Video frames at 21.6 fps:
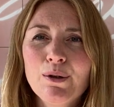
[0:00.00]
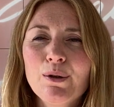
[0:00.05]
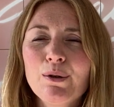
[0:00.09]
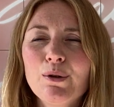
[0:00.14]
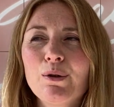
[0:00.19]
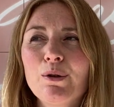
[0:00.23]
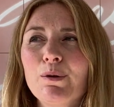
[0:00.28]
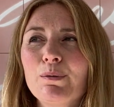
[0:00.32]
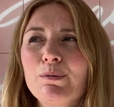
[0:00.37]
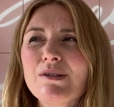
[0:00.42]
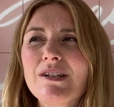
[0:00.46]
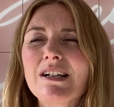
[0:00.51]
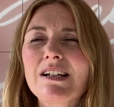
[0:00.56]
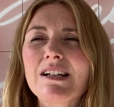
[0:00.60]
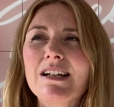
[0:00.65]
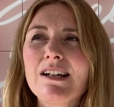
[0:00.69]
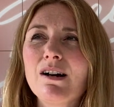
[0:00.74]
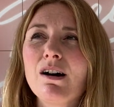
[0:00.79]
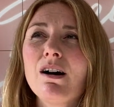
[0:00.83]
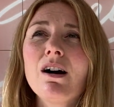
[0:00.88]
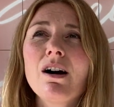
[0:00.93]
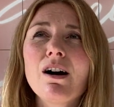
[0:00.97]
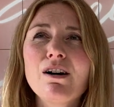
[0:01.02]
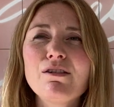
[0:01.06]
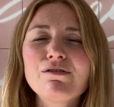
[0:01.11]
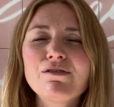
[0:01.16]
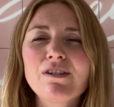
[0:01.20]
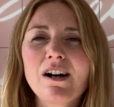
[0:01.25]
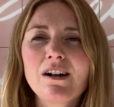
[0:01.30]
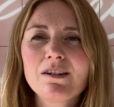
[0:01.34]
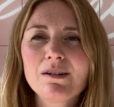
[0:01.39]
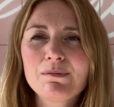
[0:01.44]
or particularly
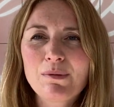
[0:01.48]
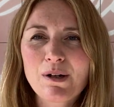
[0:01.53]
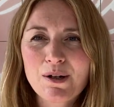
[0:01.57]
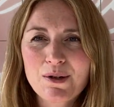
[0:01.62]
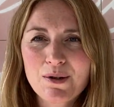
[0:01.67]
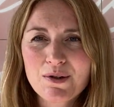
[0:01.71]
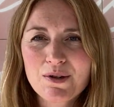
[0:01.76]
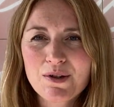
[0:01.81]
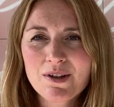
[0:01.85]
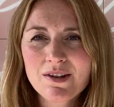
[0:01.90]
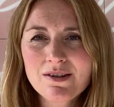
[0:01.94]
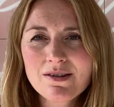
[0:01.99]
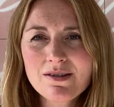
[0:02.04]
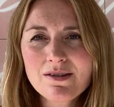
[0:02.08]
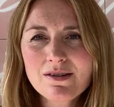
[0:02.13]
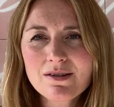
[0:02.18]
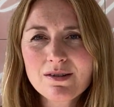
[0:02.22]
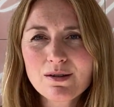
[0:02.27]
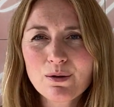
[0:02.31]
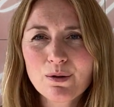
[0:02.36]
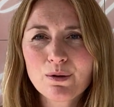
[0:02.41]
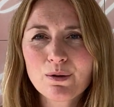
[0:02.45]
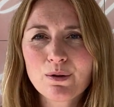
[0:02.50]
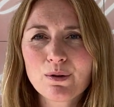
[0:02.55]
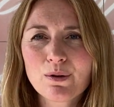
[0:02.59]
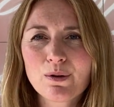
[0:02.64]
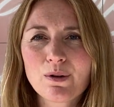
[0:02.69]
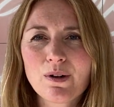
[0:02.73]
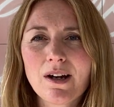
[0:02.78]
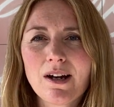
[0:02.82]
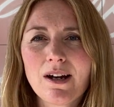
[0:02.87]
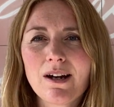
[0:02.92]
heartfelt emotions
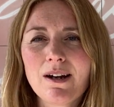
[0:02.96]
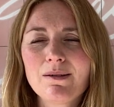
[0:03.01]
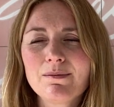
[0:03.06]
or